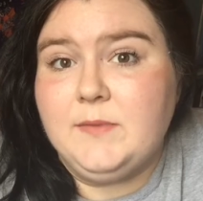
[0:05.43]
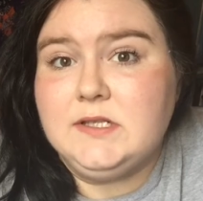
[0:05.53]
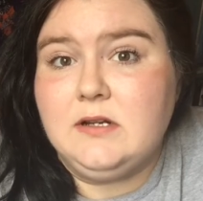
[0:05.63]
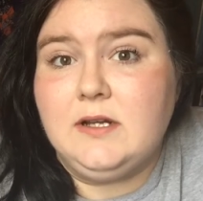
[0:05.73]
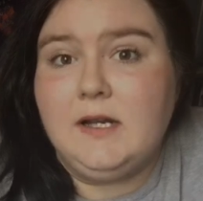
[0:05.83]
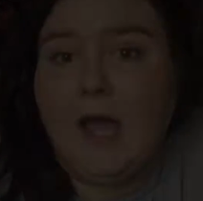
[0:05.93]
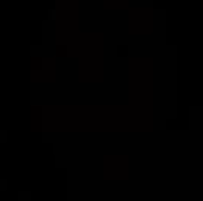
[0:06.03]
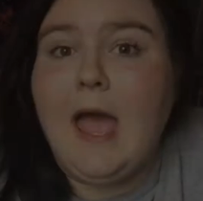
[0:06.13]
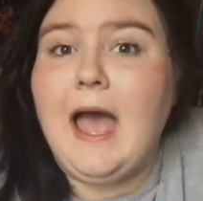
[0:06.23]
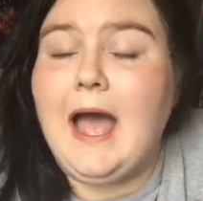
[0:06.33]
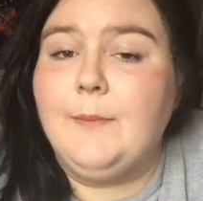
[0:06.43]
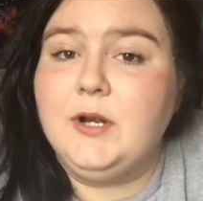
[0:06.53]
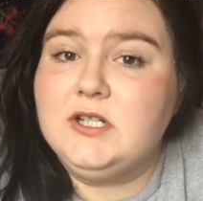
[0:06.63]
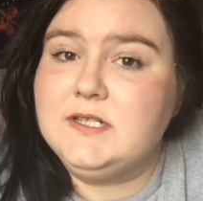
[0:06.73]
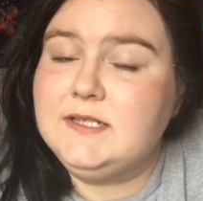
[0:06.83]
Amazon. I
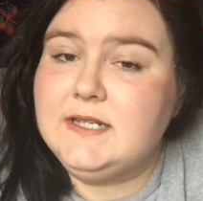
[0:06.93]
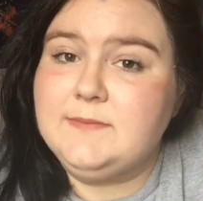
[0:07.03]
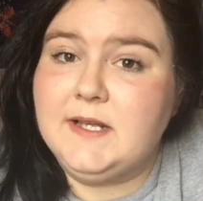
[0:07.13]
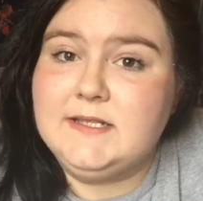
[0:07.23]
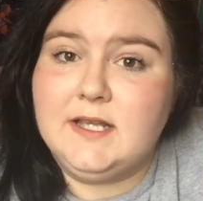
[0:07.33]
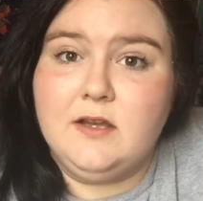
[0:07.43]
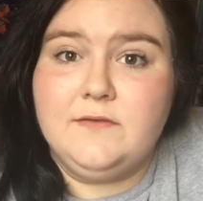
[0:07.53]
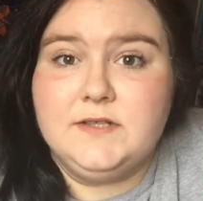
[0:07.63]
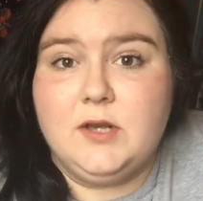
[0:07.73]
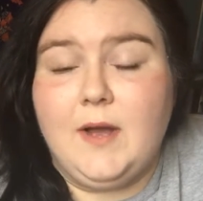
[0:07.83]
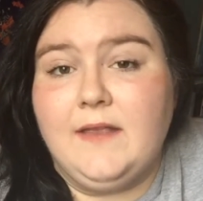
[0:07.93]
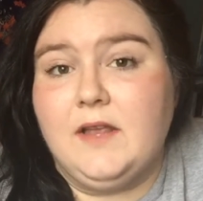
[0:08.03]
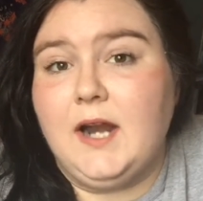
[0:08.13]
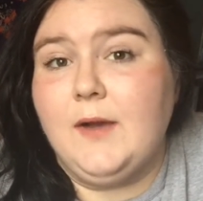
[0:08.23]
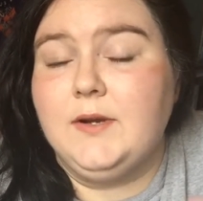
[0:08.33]
purchased these myself, so I
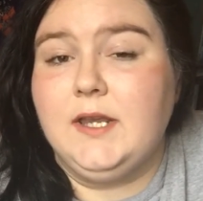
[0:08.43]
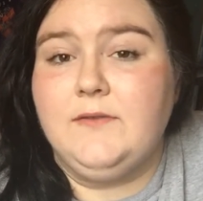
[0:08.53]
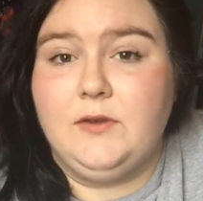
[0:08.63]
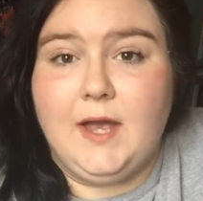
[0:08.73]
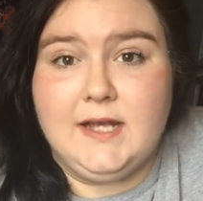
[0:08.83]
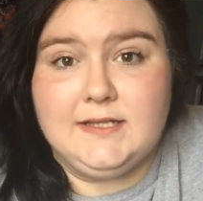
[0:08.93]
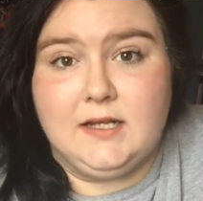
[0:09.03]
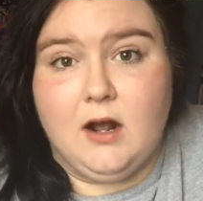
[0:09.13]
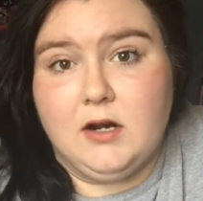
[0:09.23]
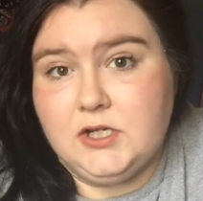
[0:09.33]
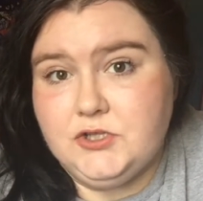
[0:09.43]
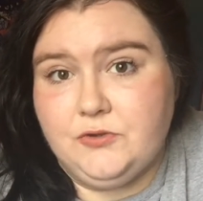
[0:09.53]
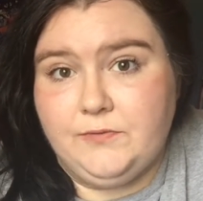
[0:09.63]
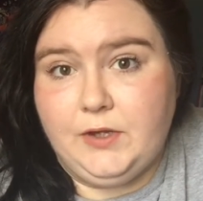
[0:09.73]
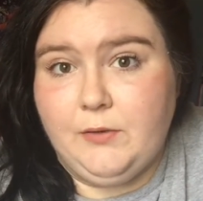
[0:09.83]
thought I would give you guys an honest
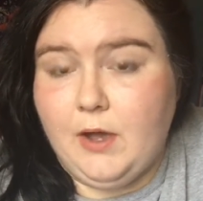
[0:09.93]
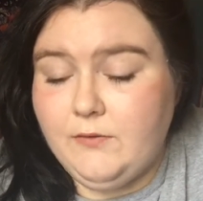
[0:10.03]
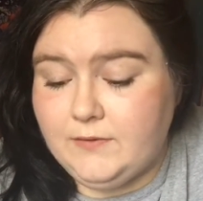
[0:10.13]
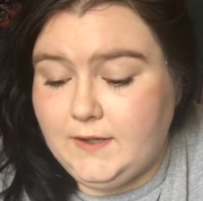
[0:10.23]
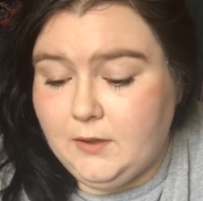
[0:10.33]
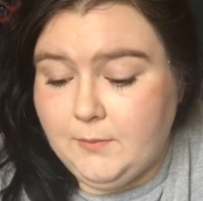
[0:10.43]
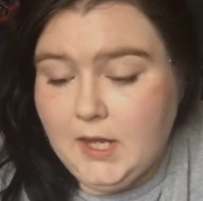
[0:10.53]
review over them.